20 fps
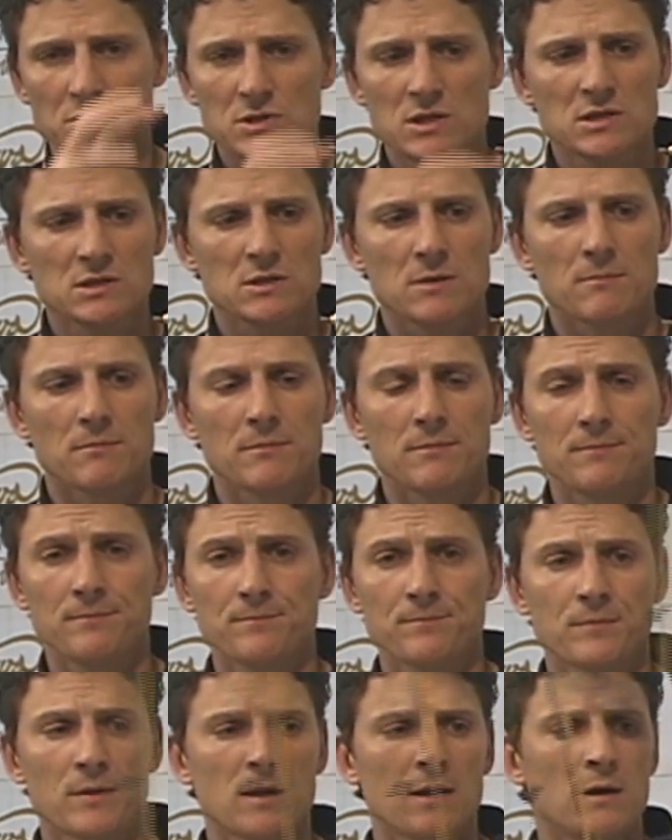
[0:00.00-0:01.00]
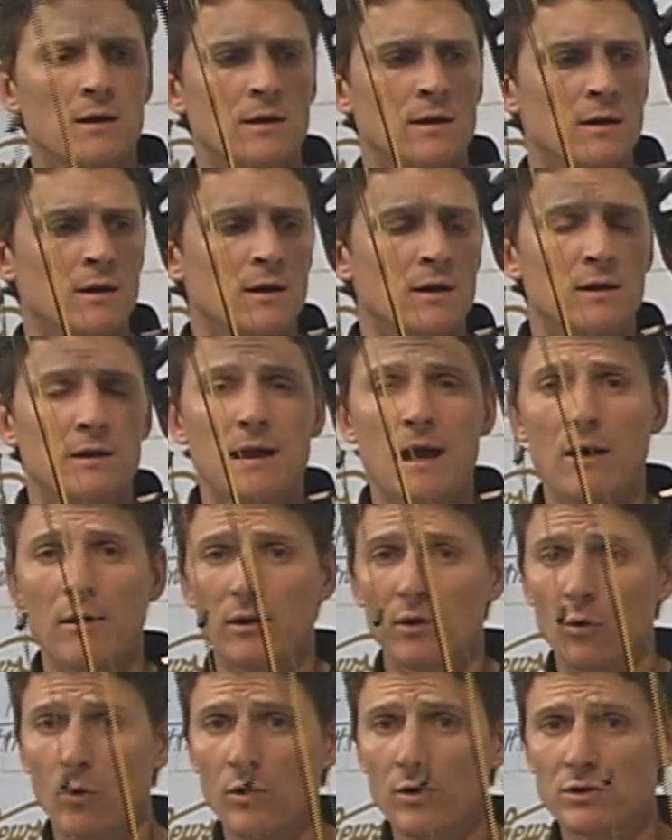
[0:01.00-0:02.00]
system. Now,
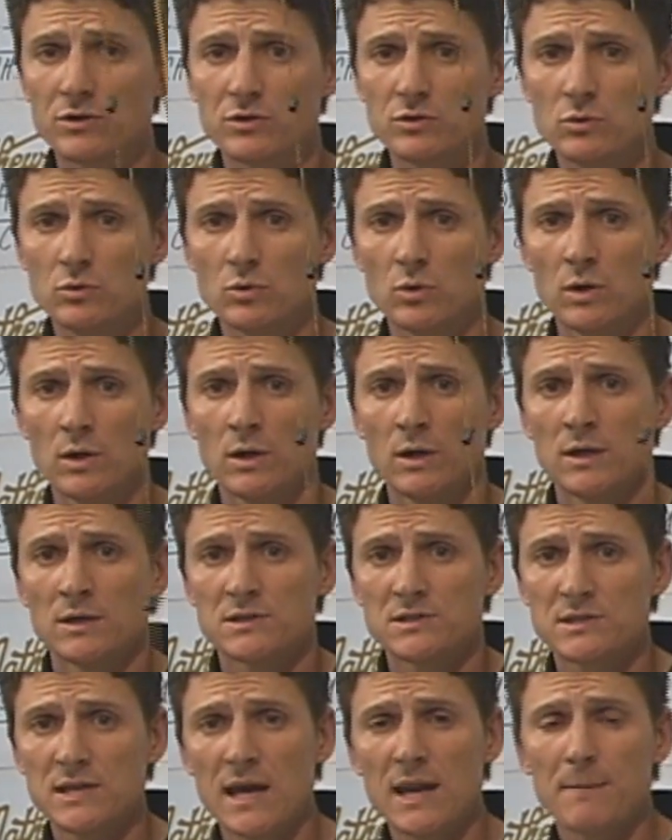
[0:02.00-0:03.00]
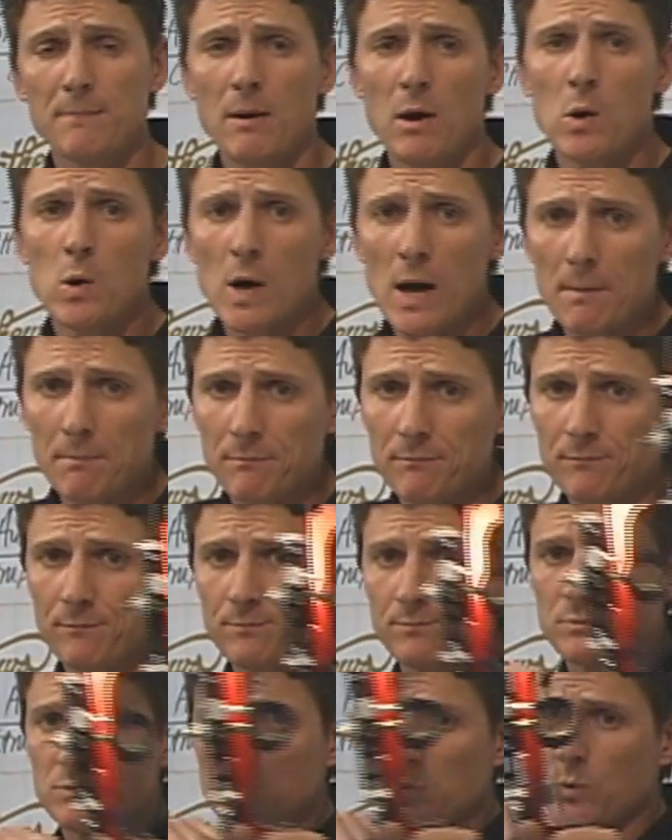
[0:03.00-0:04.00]
in order to set a bow up
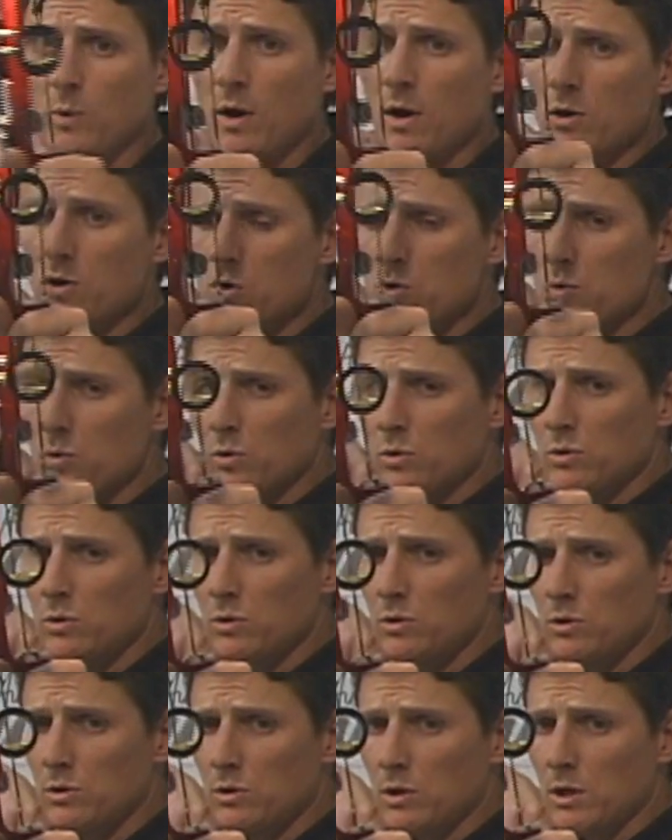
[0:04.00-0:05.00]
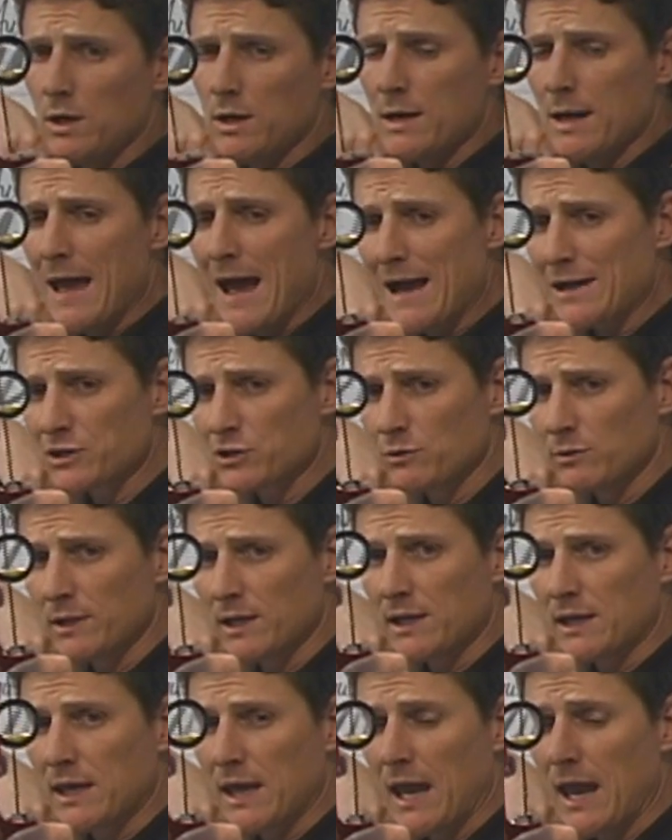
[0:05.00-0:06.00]
to where you can
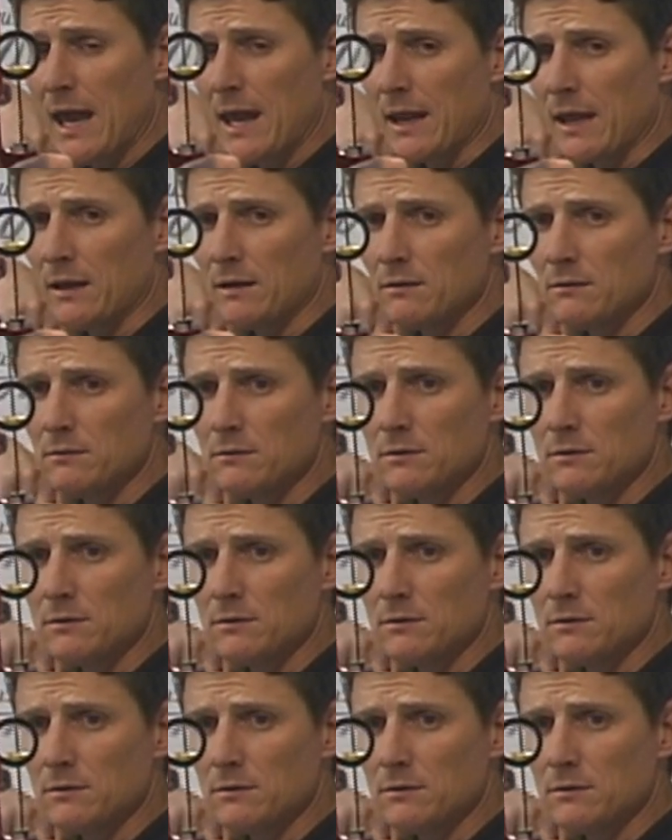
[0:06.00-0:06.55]
naturally can it,